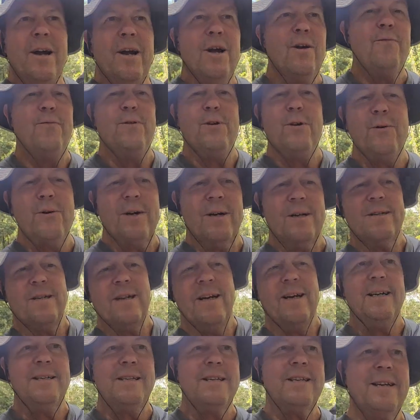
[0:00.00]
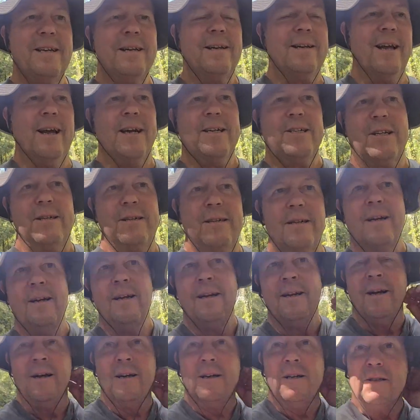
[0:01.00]
If you contest the election,
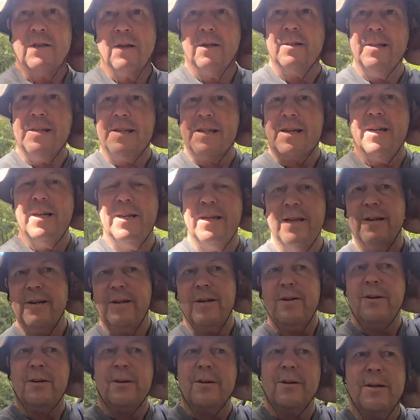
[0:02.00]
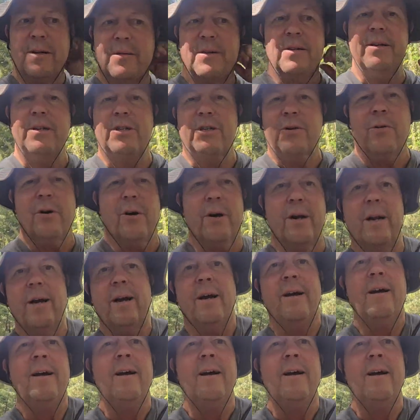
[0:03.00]
so let's say that you're in Detroit